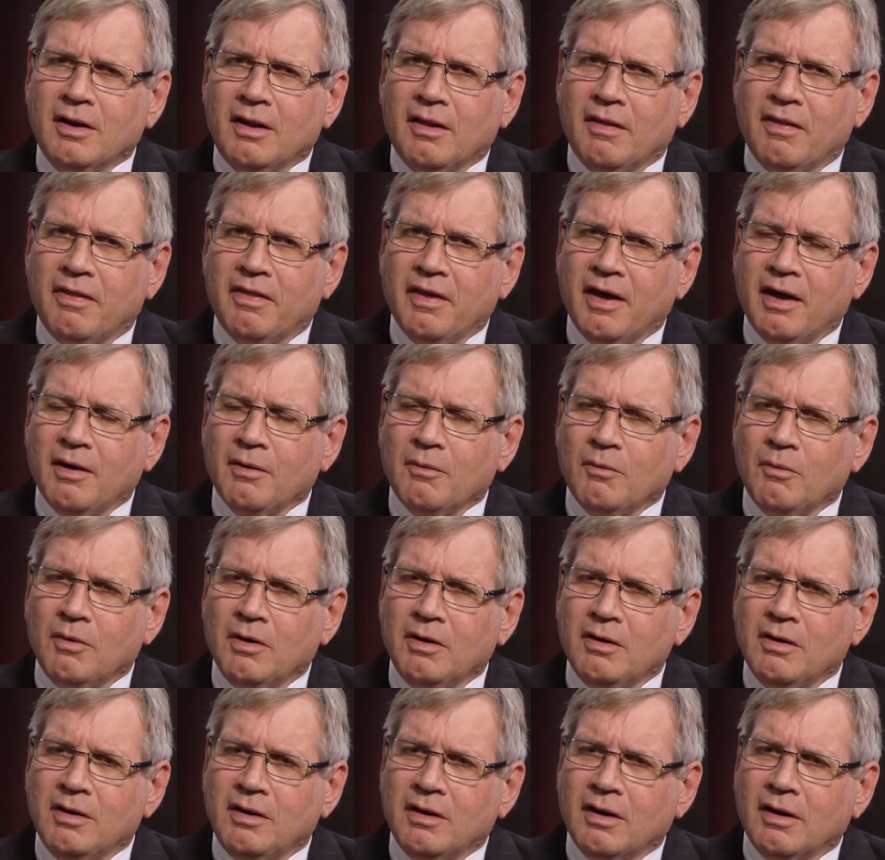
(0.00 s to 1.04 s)
that
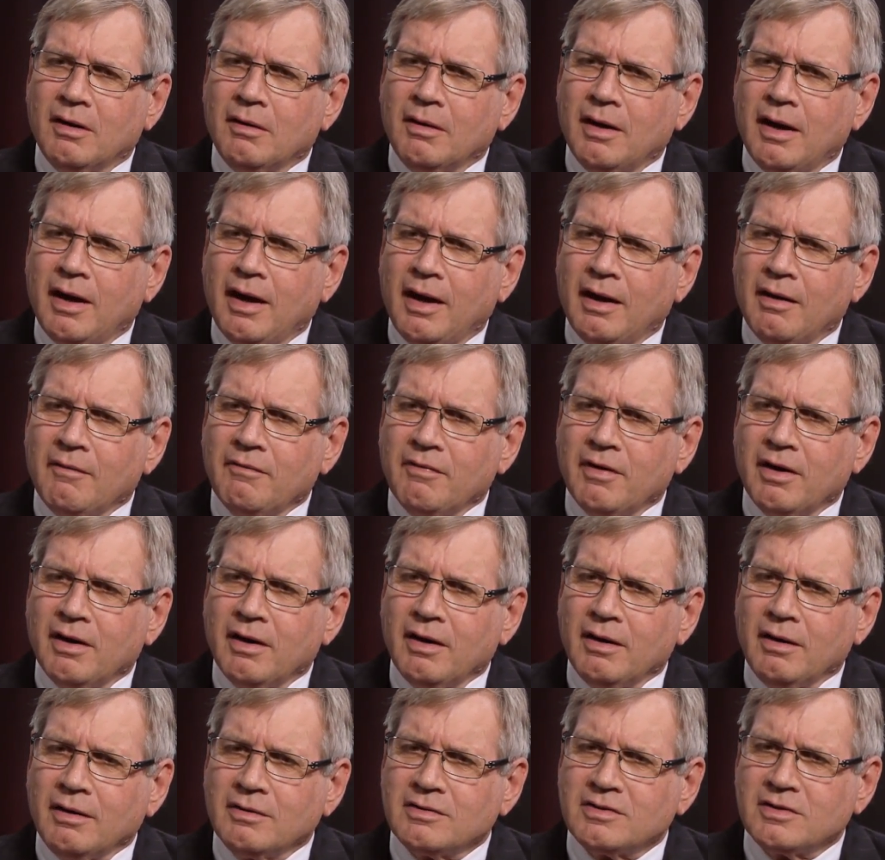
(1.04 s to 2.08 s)
would have
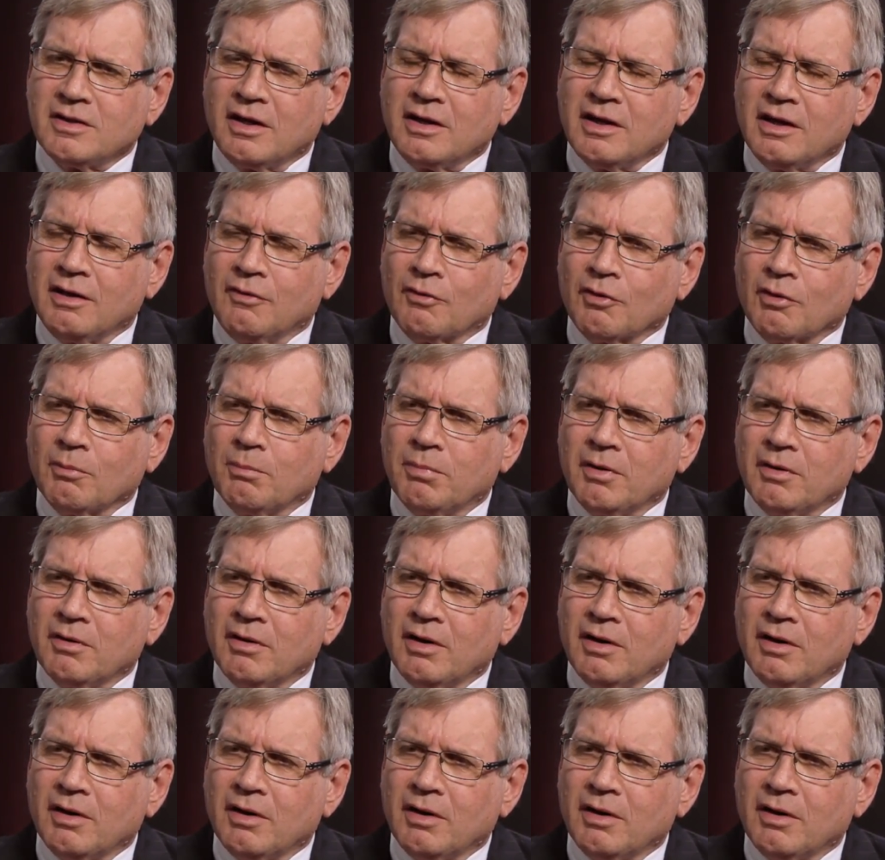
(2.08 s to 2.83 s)
a study group